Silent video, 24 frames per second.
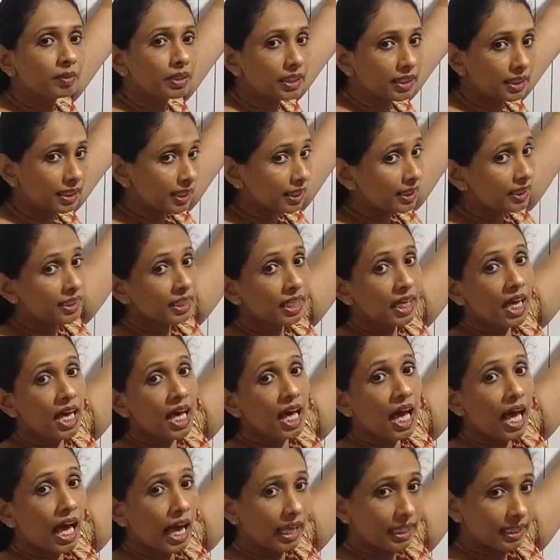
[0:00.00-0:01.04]
business,
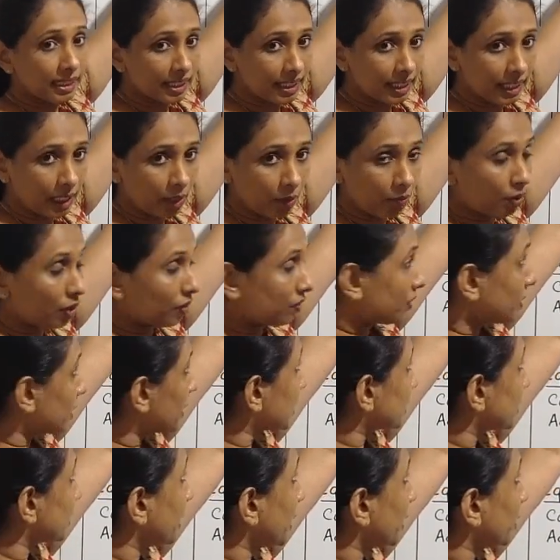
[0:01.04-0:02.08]
and the name of the
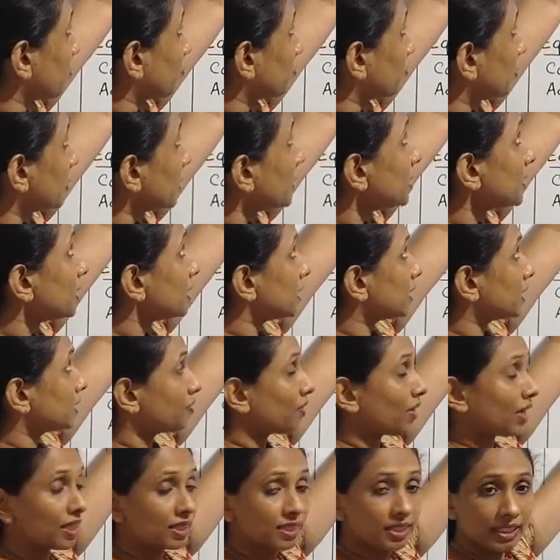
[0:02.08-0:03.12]
statement, it's
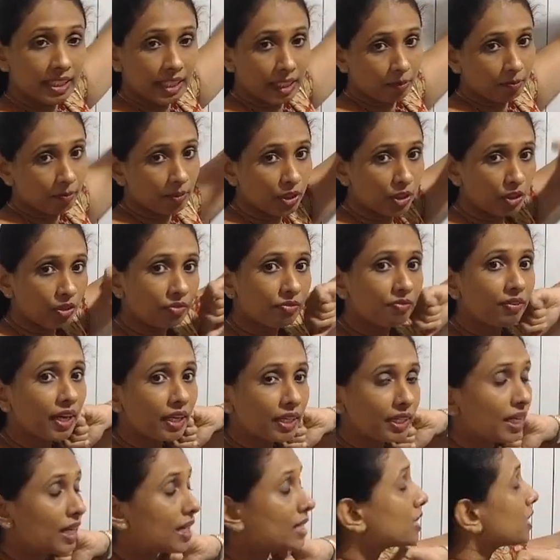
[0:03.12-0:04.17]
statement of
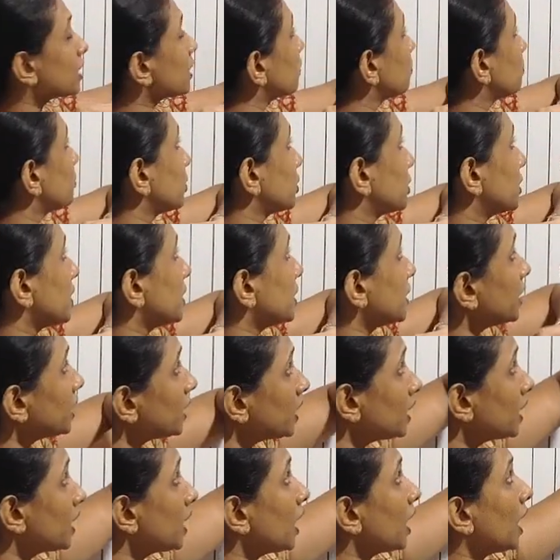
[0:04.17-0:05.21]
financial
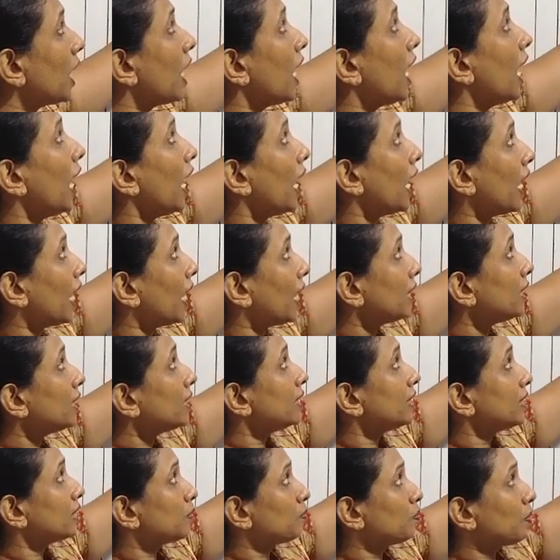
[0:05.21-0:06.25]
position,
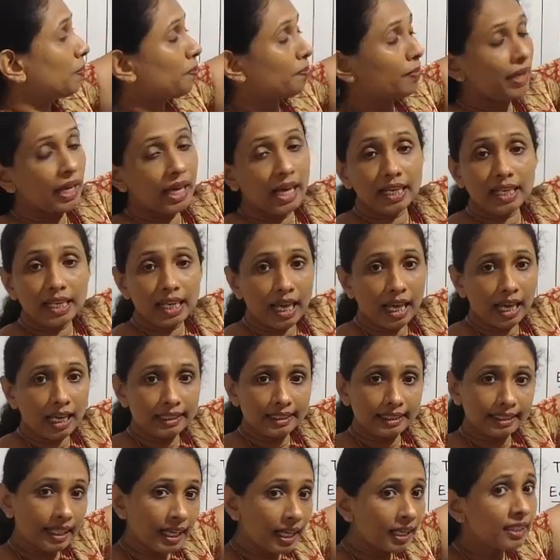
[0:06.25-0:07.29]
and it's prepared
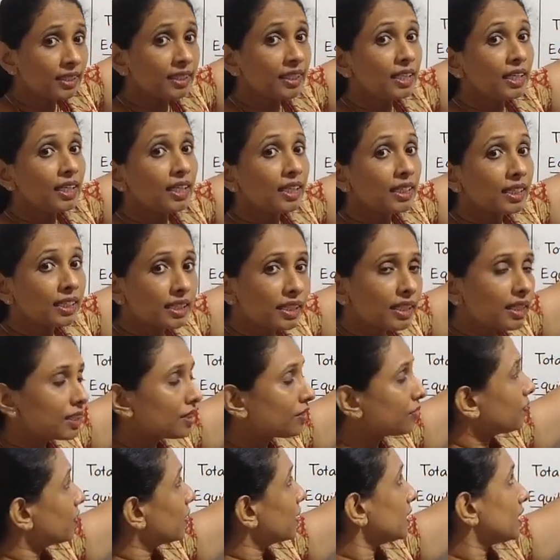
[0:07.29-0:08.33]
as at
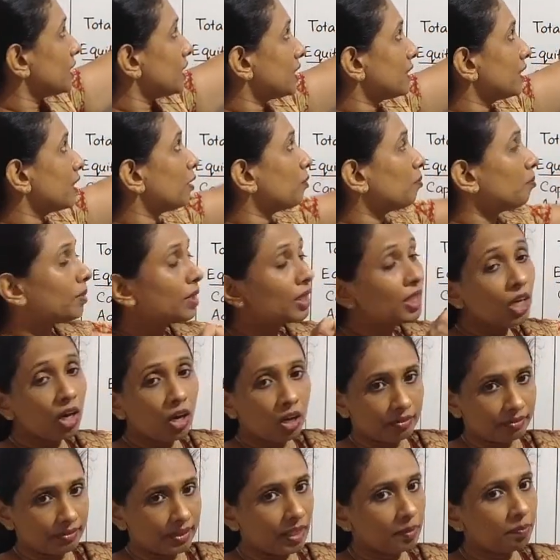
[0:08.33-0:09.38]
31st December
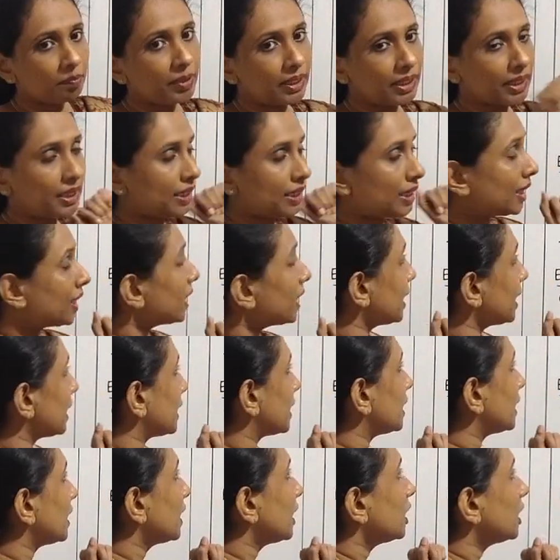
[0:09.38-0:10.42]
of that particular
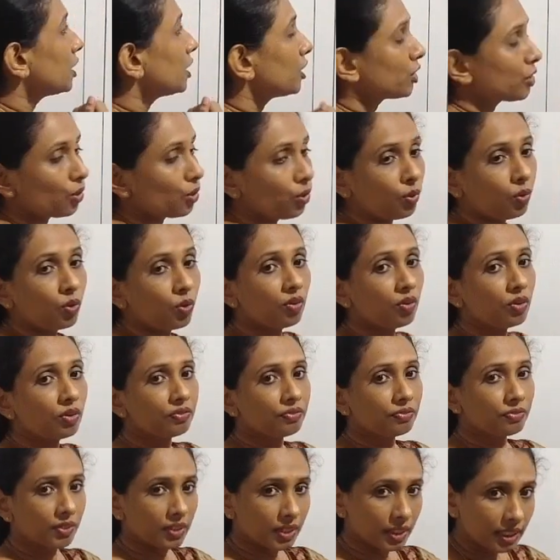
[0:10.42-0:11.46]
year.
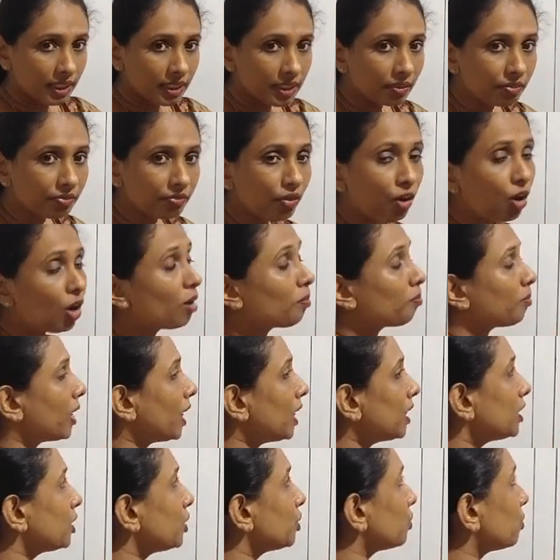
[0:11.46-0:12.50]
So in the
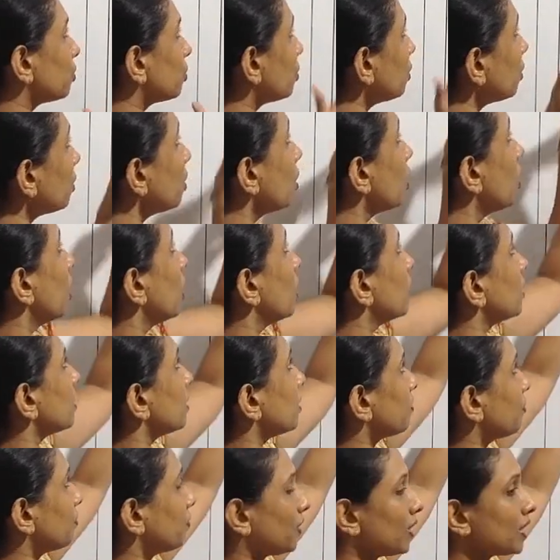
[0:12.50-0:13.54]
format,
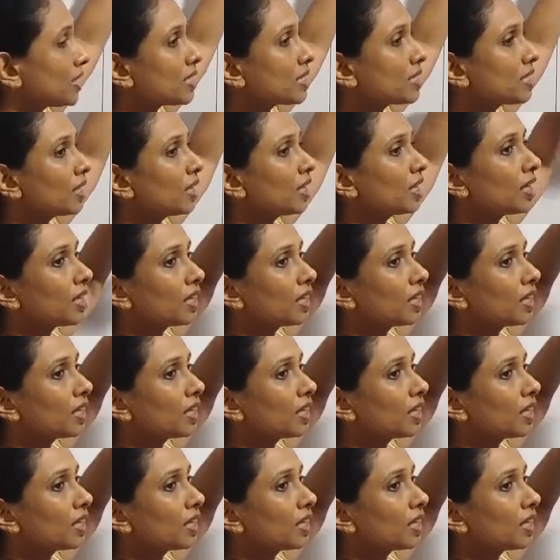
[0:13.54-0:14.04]
the first